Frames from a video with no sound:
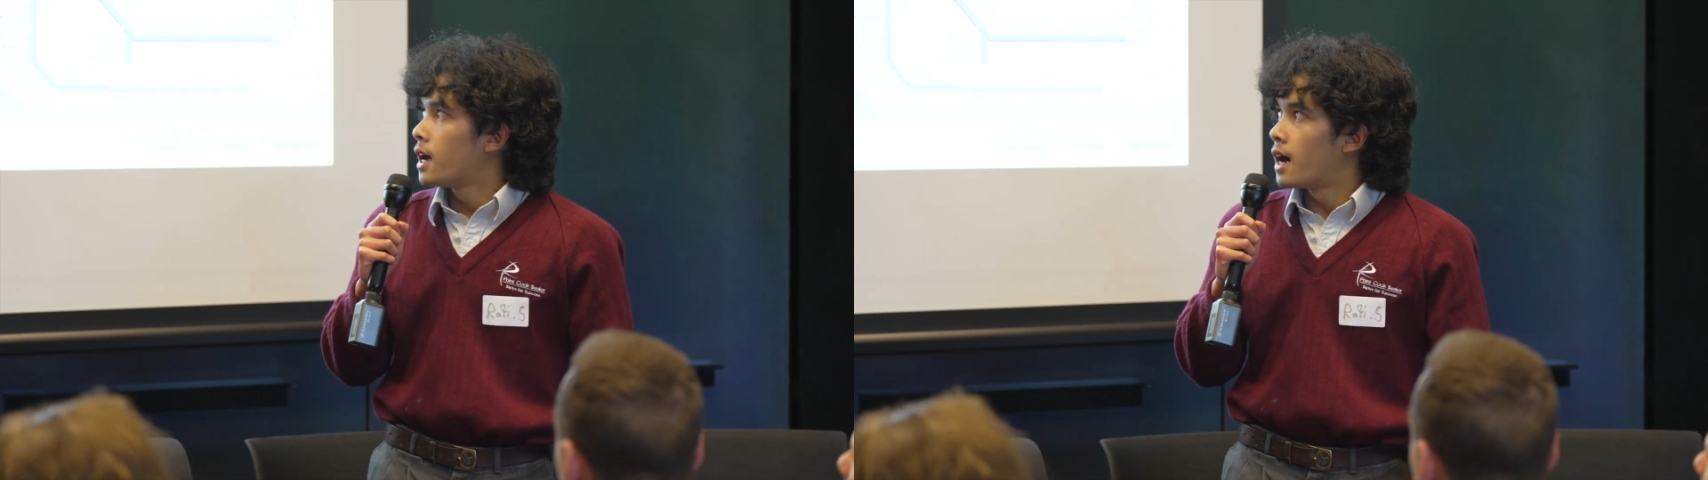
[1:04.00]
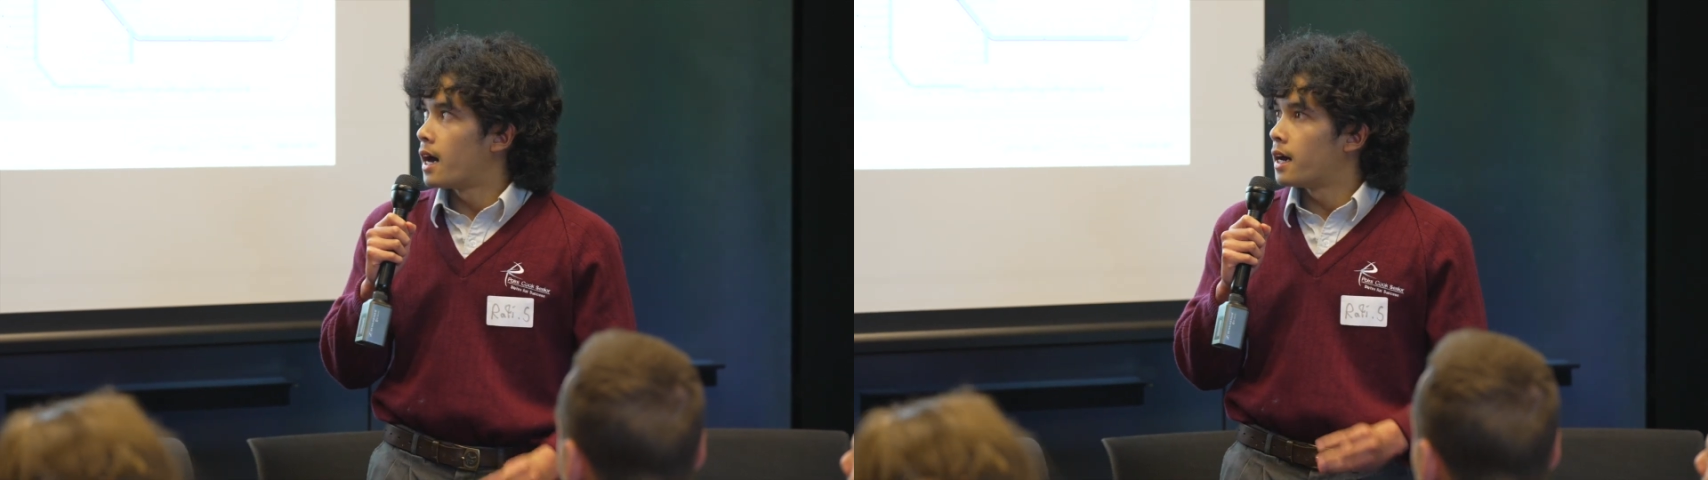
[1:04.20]

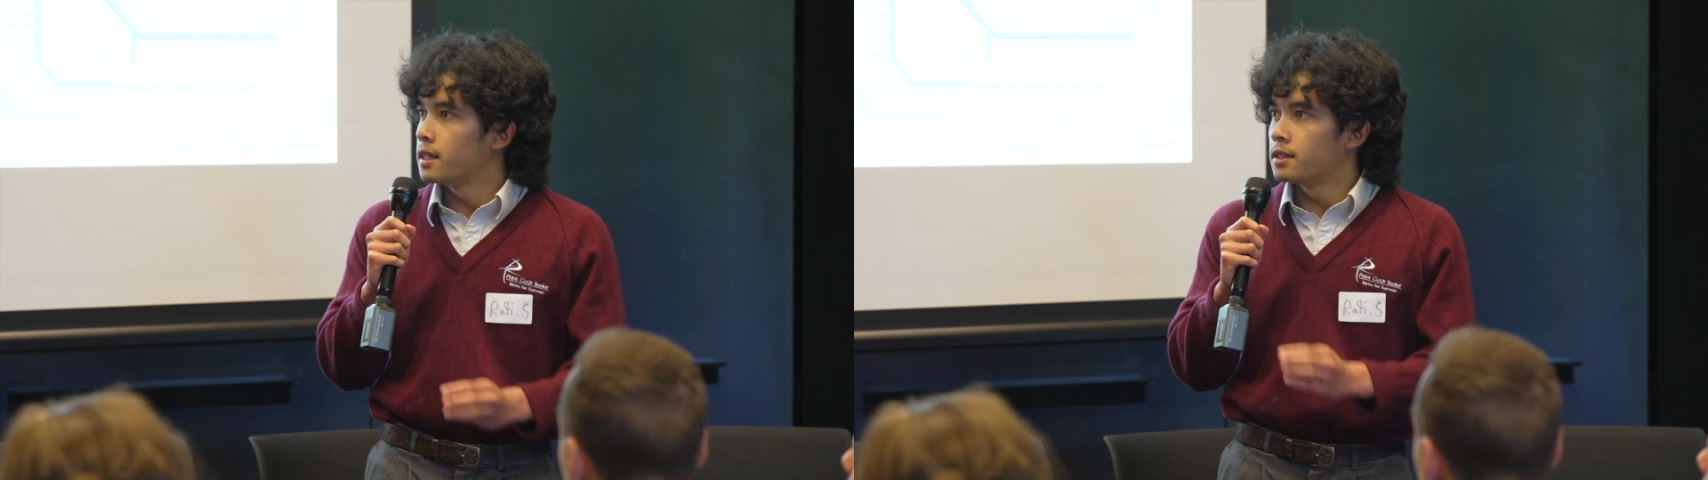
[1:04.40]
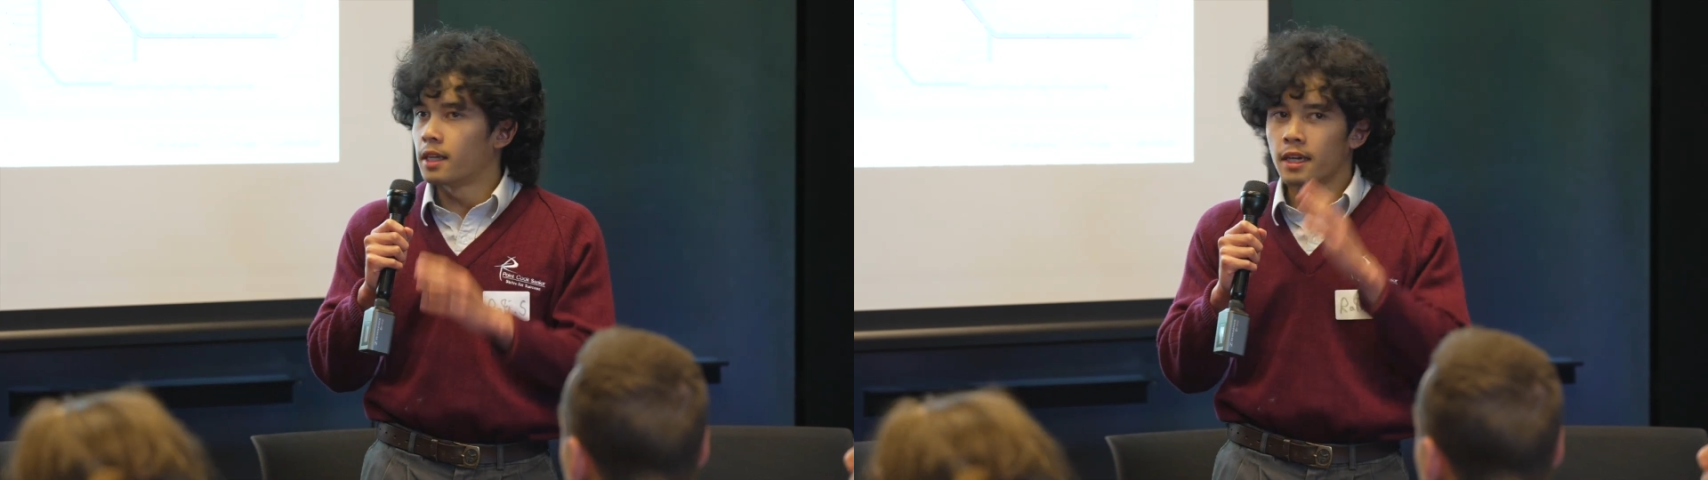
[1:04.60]

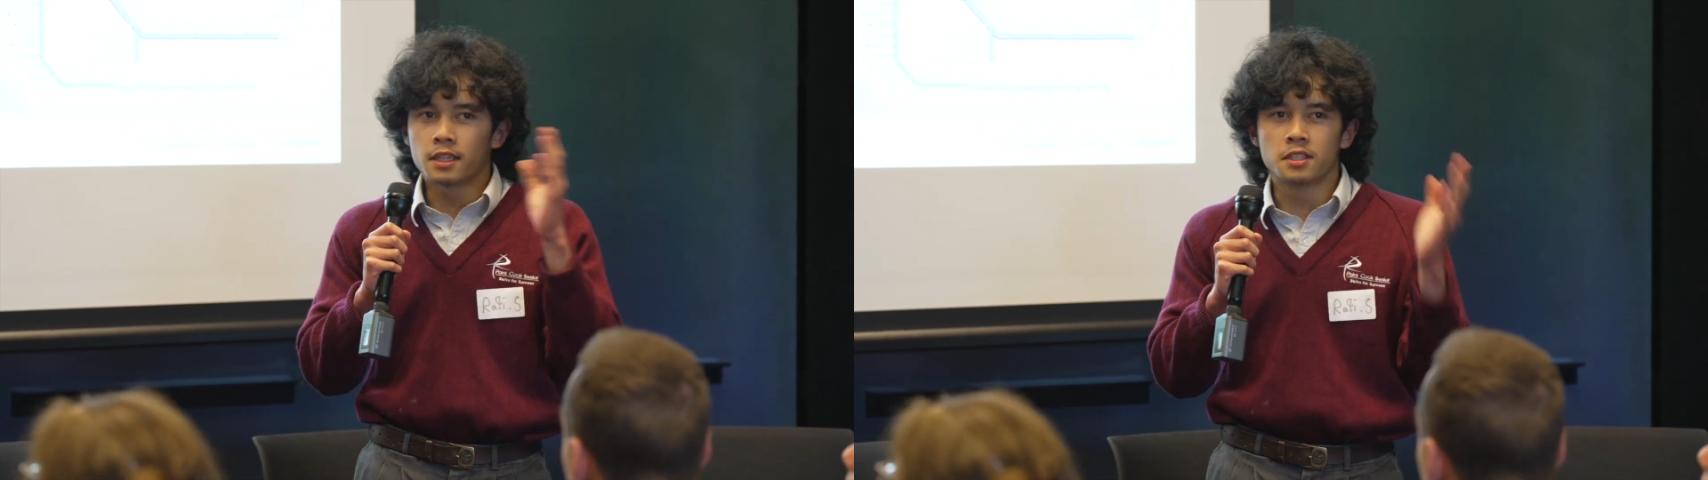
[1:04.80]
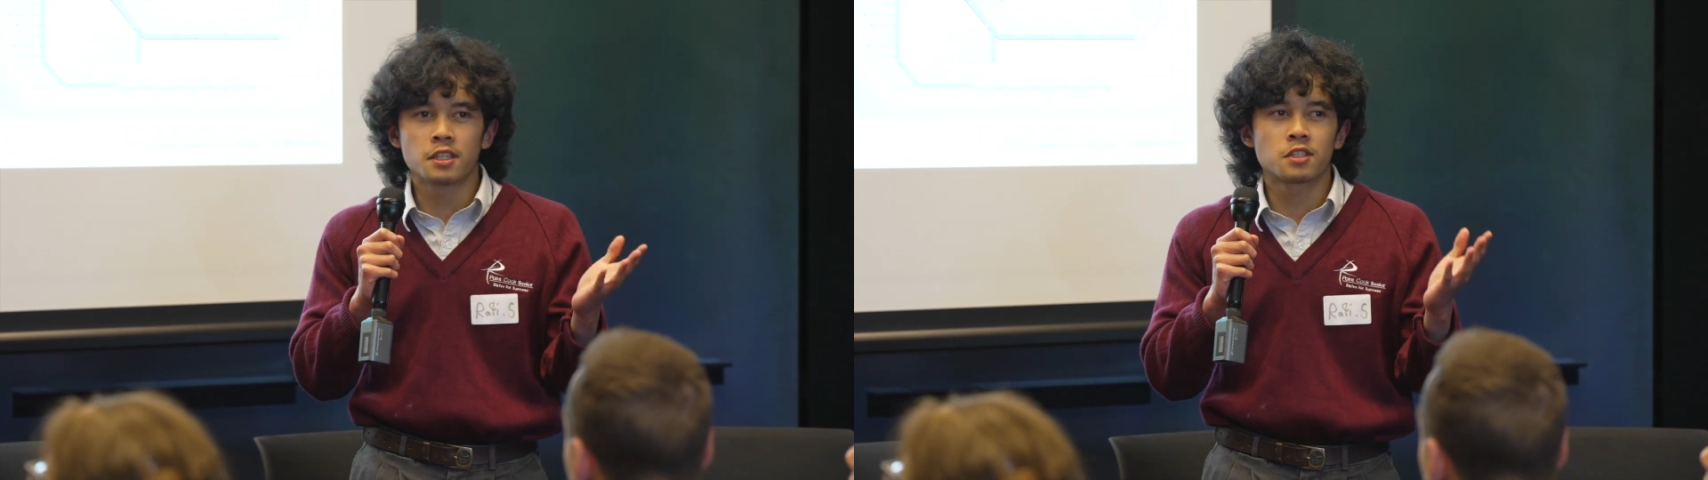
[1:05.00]
and they
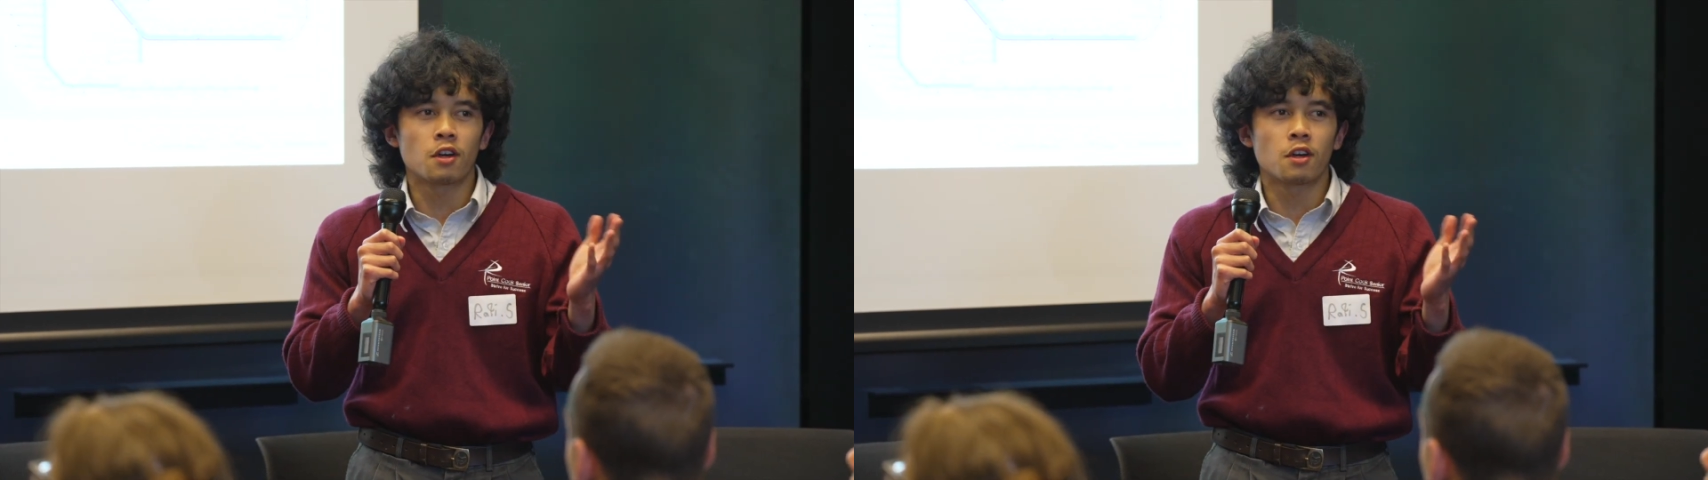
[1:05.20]
consist